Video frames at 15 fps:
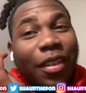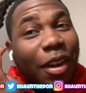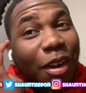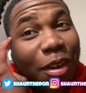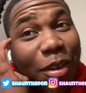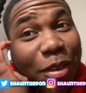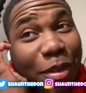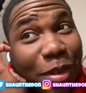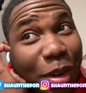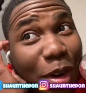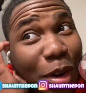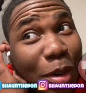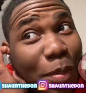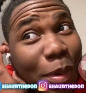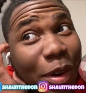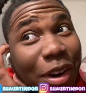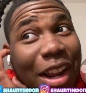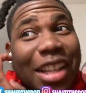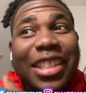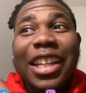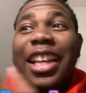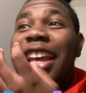Oh no, bro,
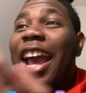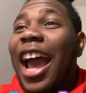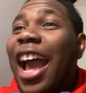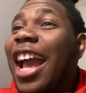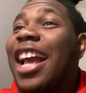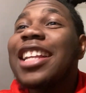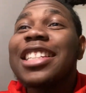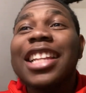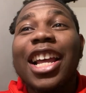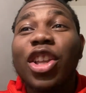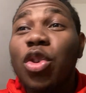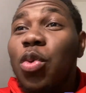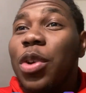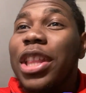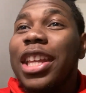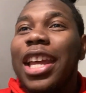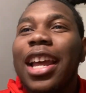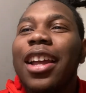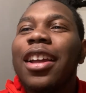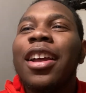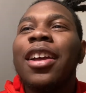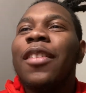that's a case. Like you really
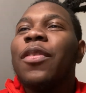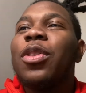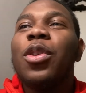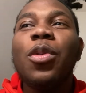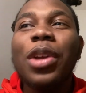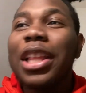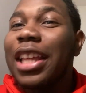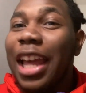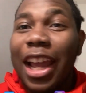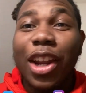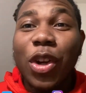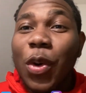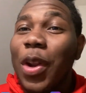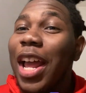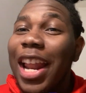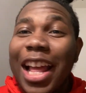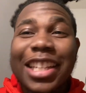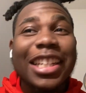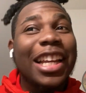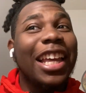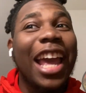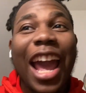can't, you really can't do that.
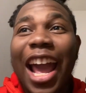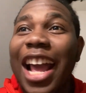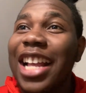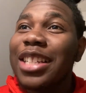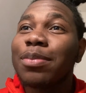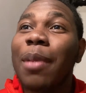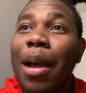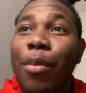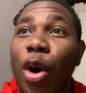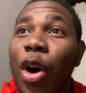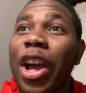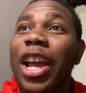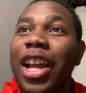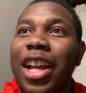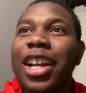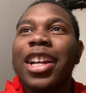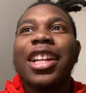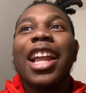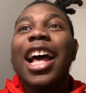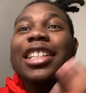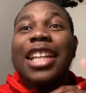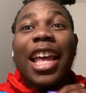That's a case, my boy.
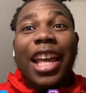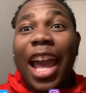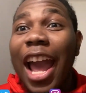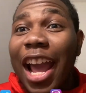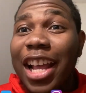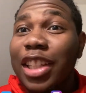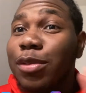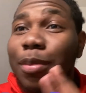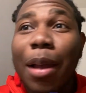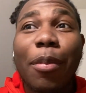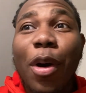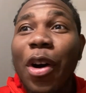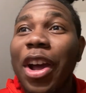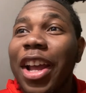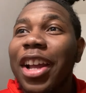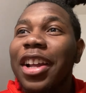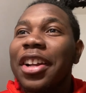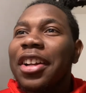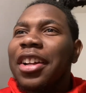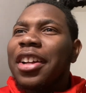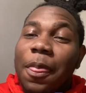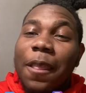That's a case, my boy.
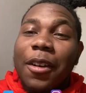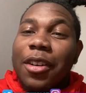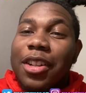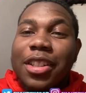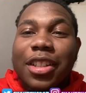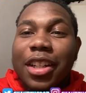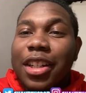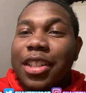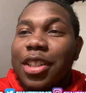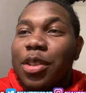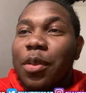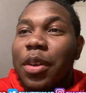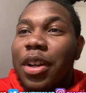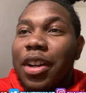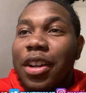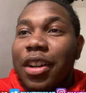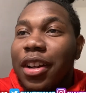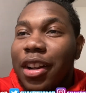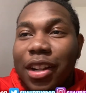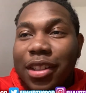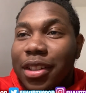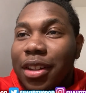Yo, this nigga is weird.
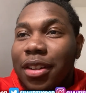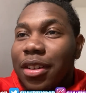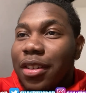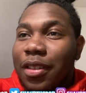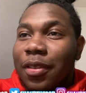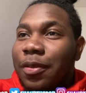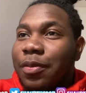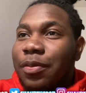There's no,